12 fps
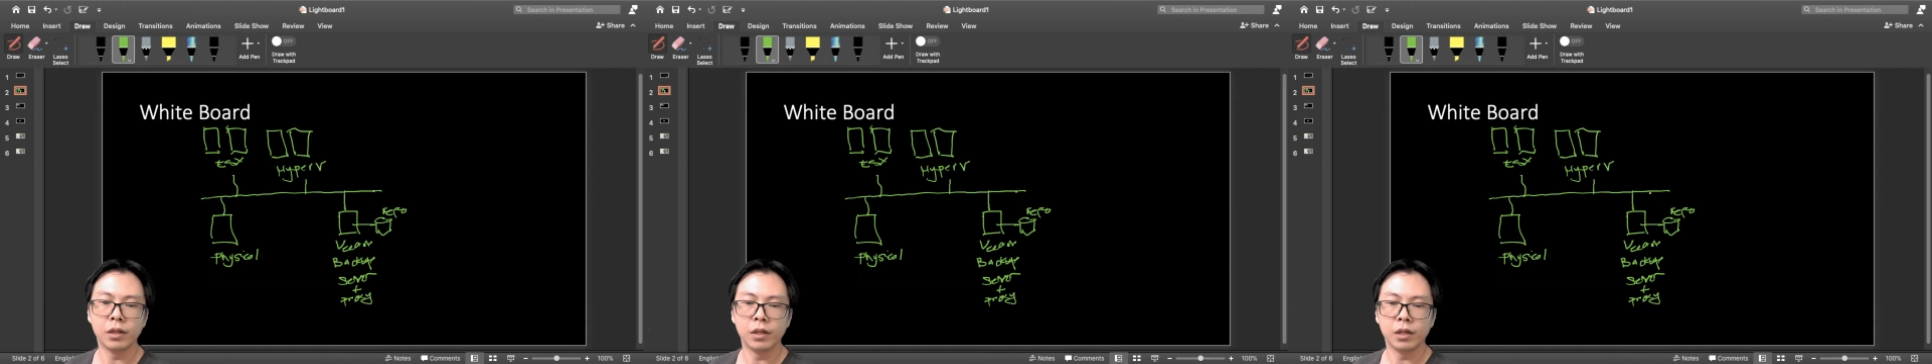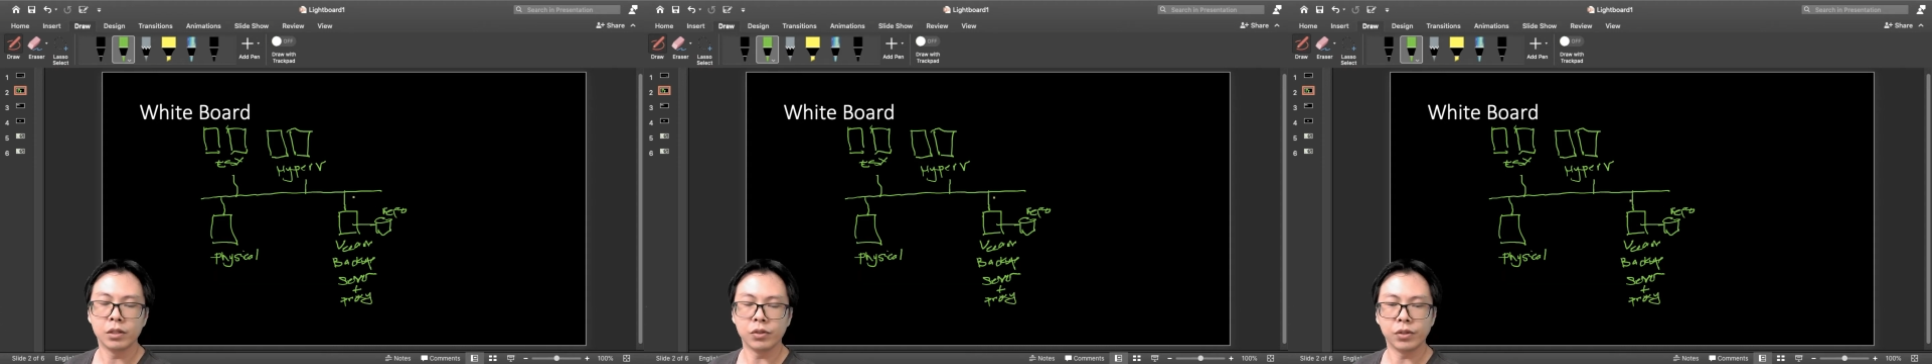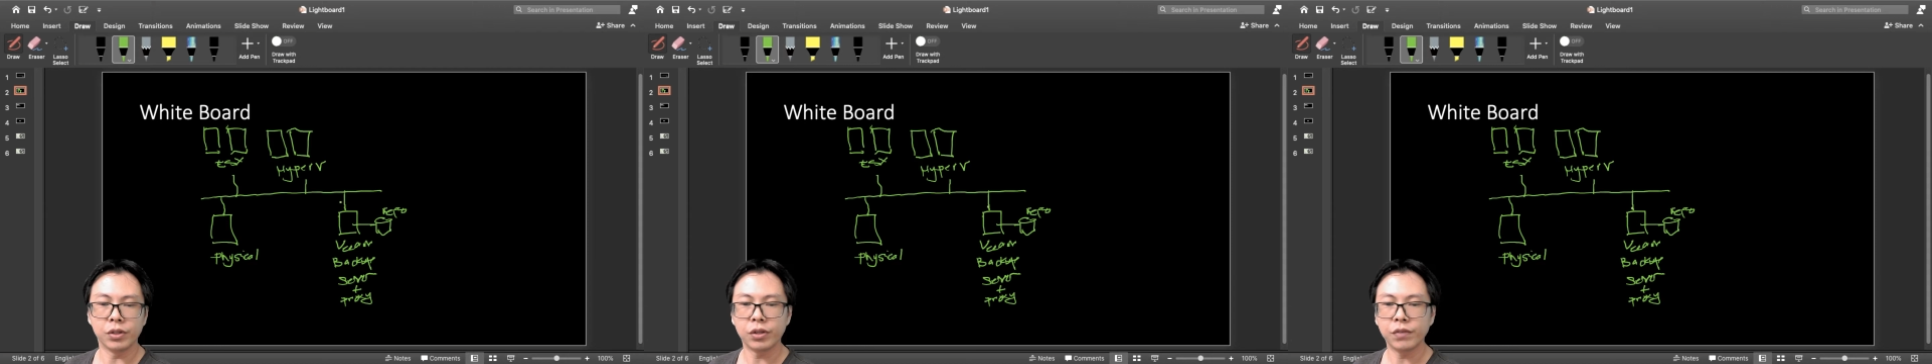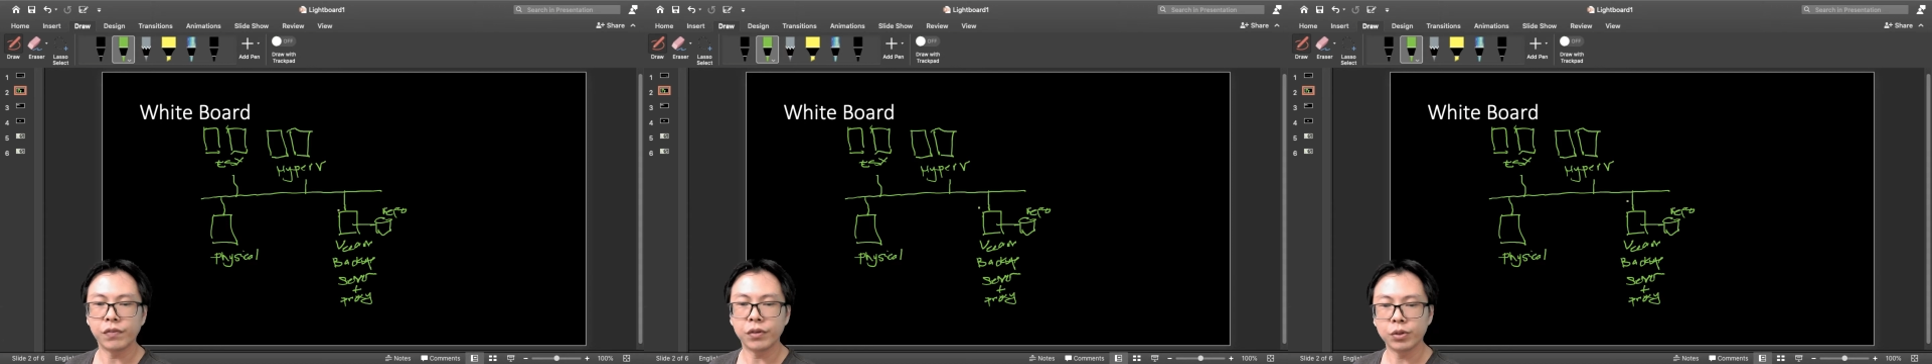So in
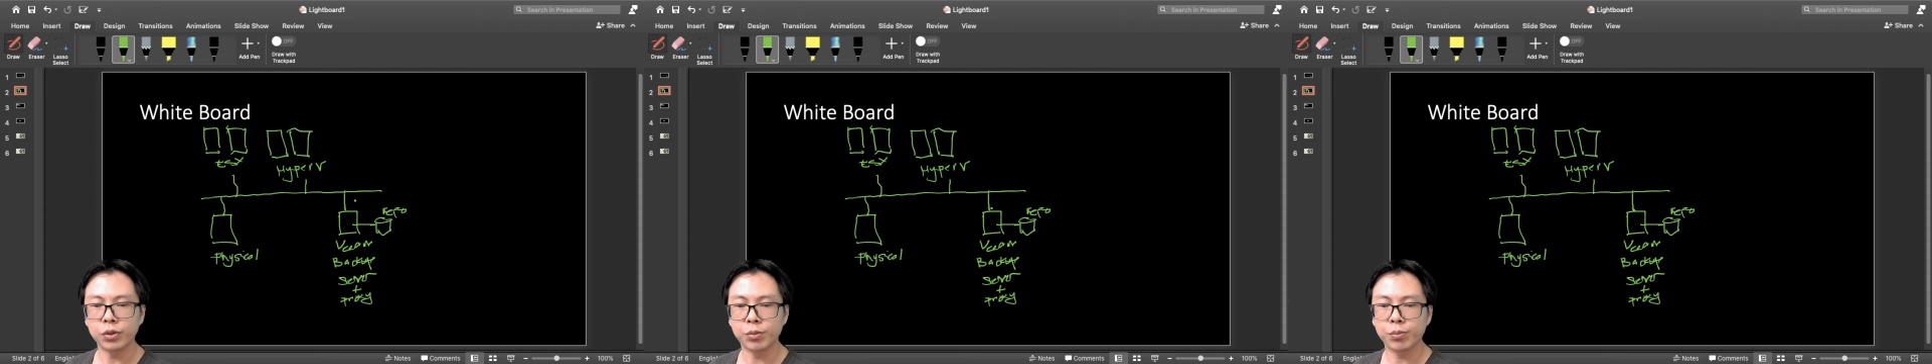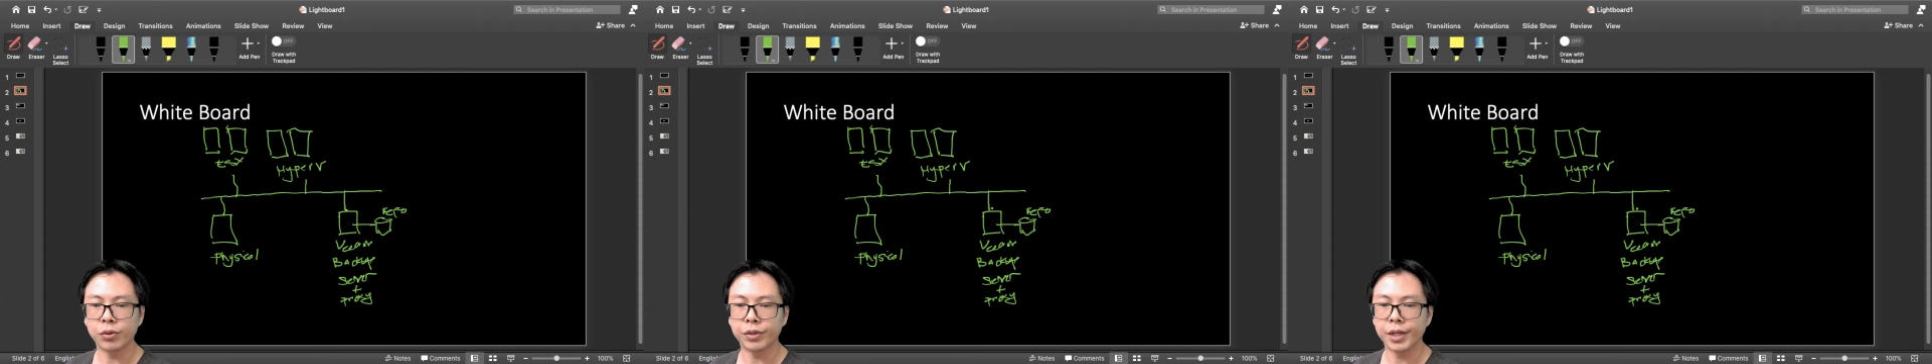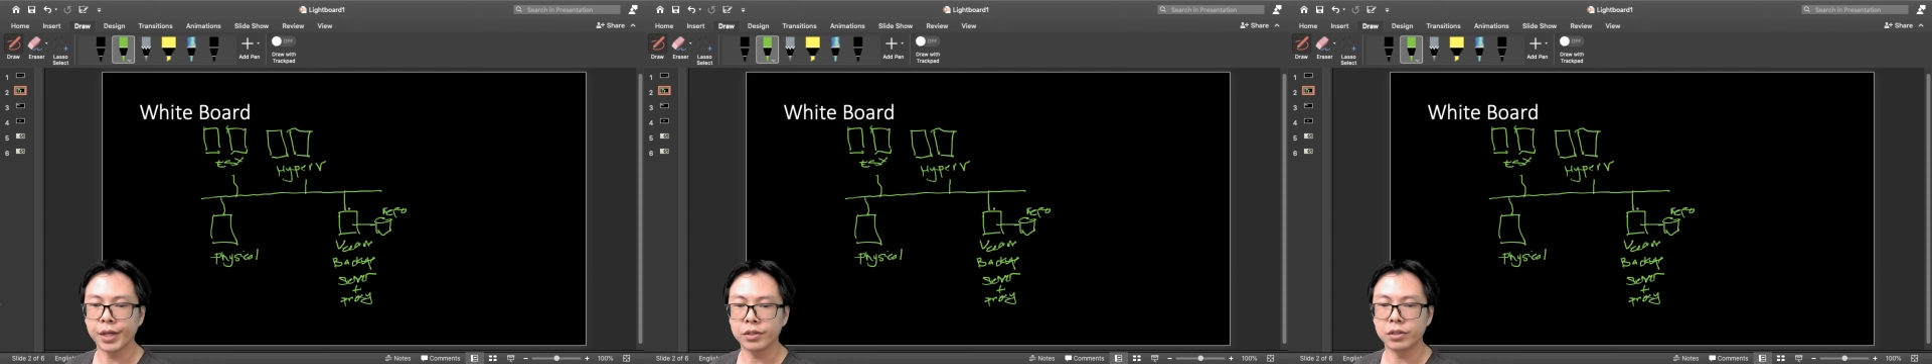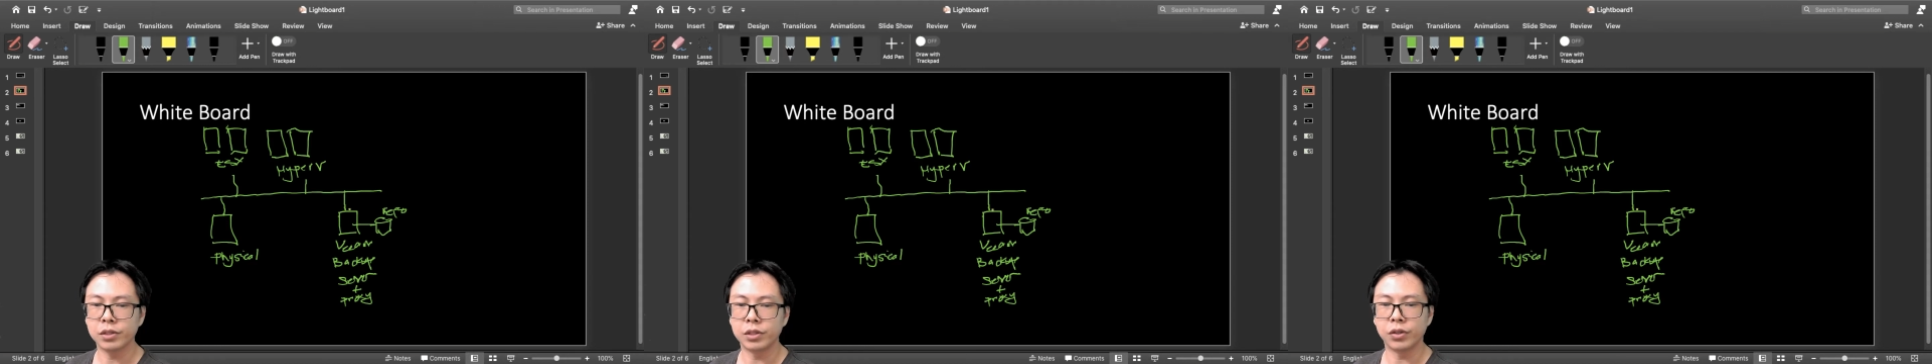order for you to
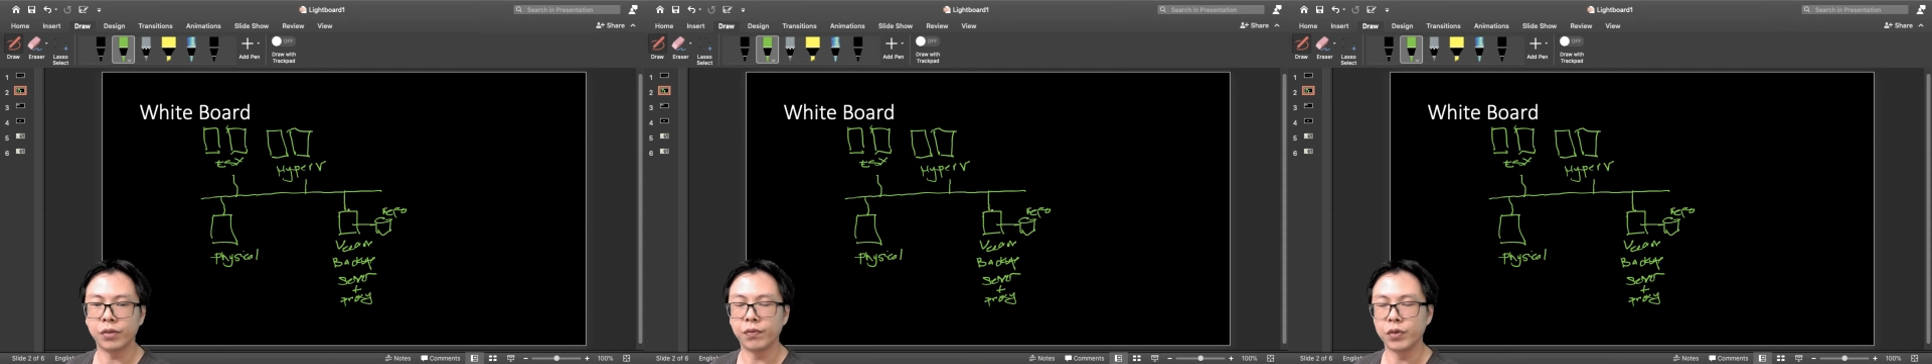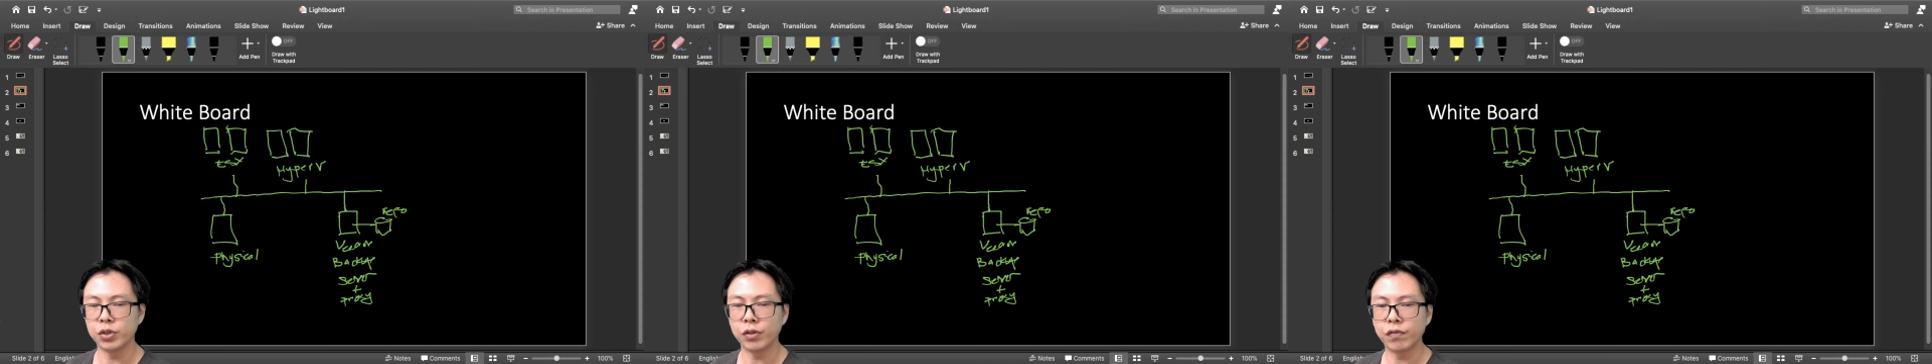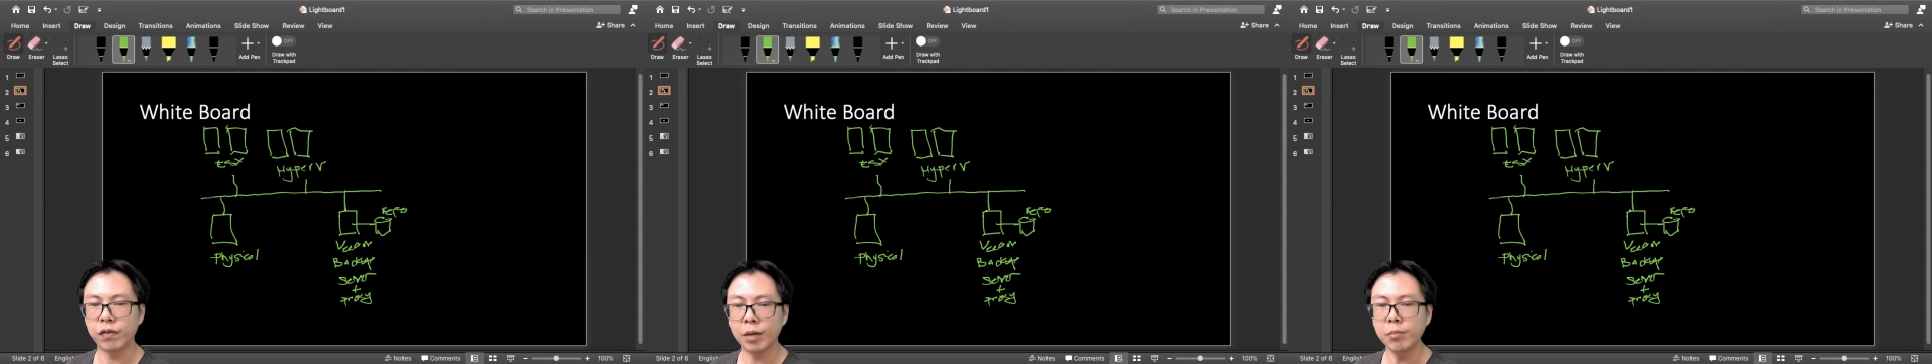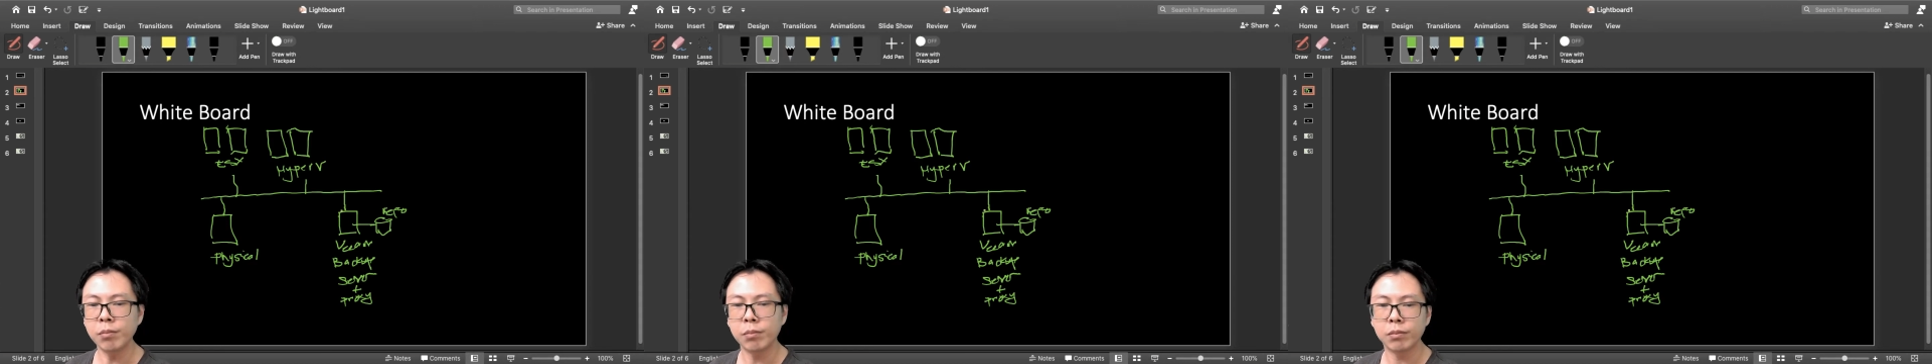protect the virtual farm,